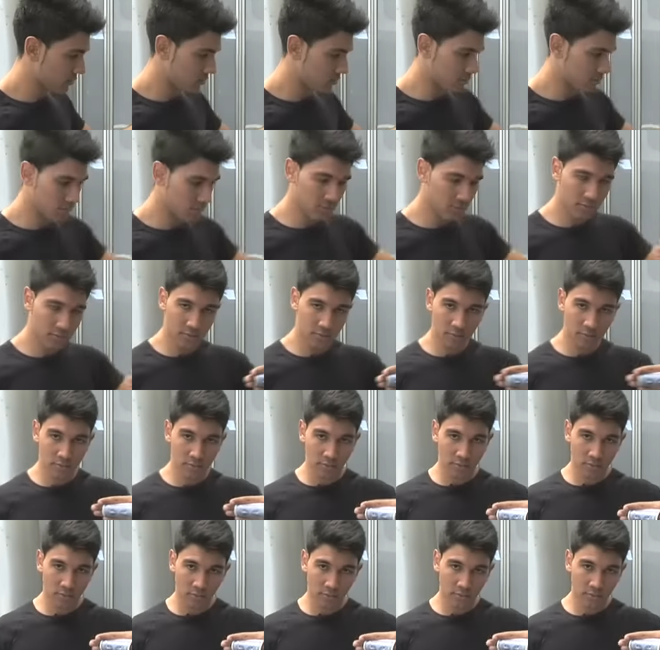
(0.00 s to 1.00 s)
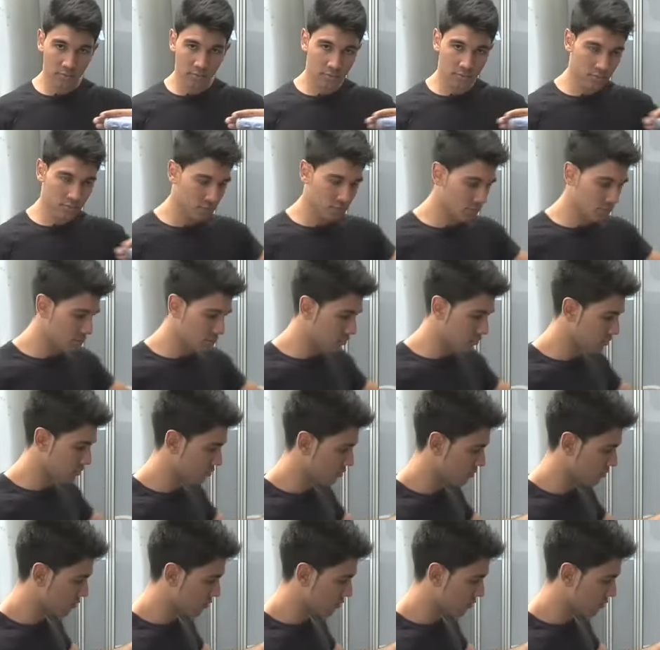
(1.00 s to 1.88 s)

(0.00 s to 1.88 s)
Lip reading: (no one is talking)